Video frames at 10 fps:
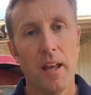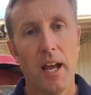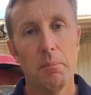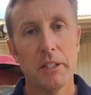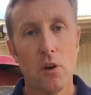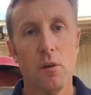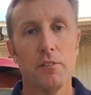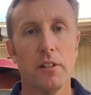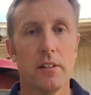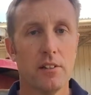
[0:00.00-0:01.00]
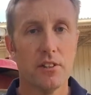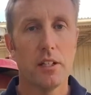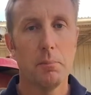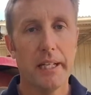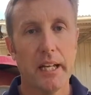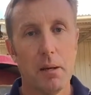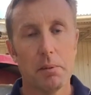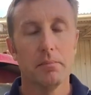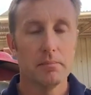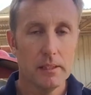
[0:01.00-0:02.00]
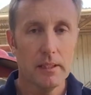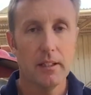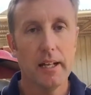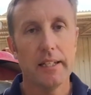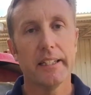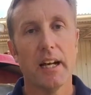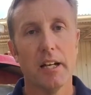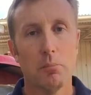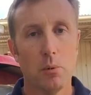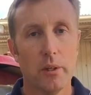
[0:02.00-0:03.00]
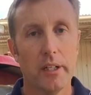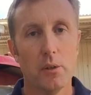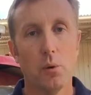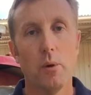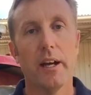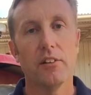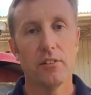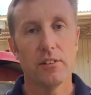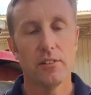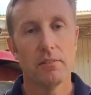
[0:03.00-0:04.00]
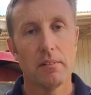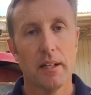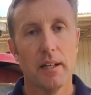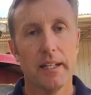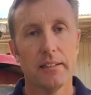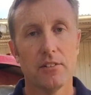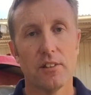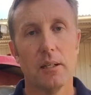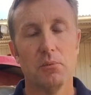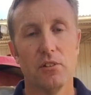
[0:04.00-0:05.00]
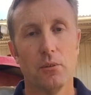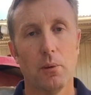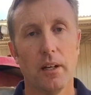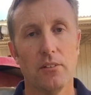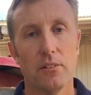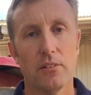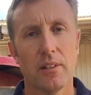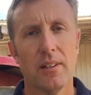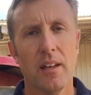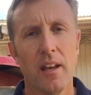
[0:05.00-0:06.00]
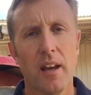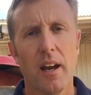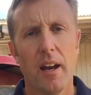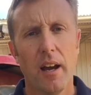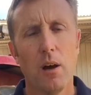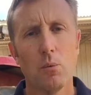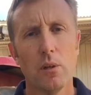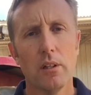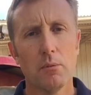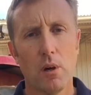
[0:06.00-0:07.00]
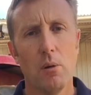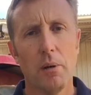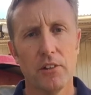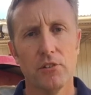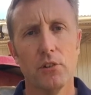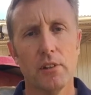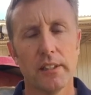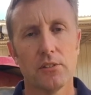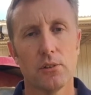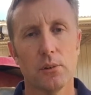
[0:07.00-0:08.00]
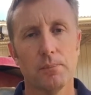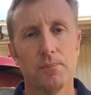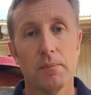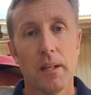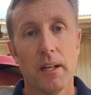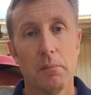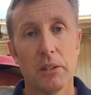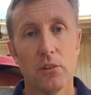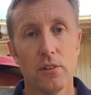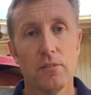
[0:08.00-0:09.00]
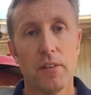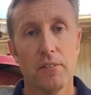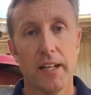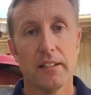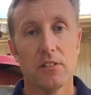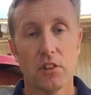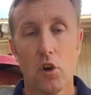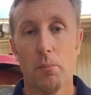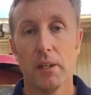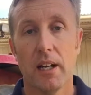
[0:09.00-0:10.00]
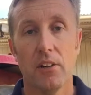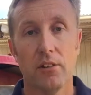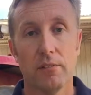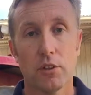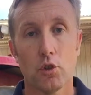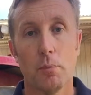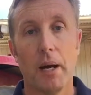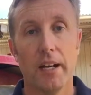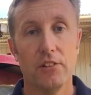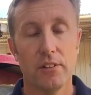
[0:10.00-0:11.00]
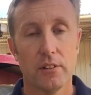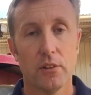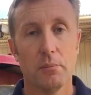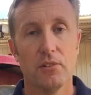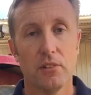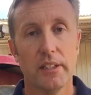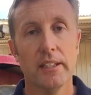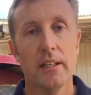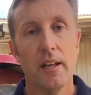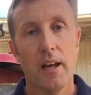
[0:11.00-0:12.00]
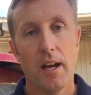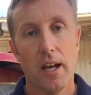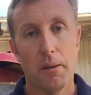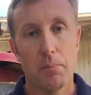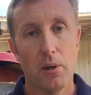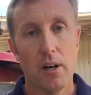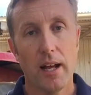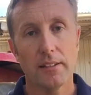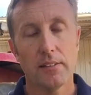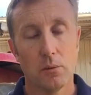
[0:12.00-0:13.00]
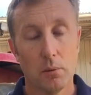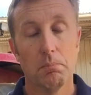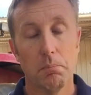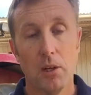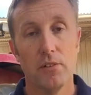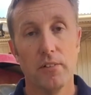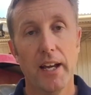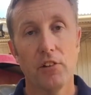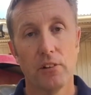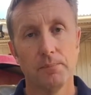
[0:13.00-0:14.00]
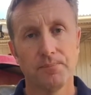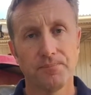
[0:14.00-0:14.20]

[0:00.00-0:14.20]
and be confident it's going to pick up uh, any capeweed or radish that's uh, in the same situation. So uh, a really robust, unique tool. Uh, because of the fact it's a combination of a Group H and a Group C uh, product or modes of action,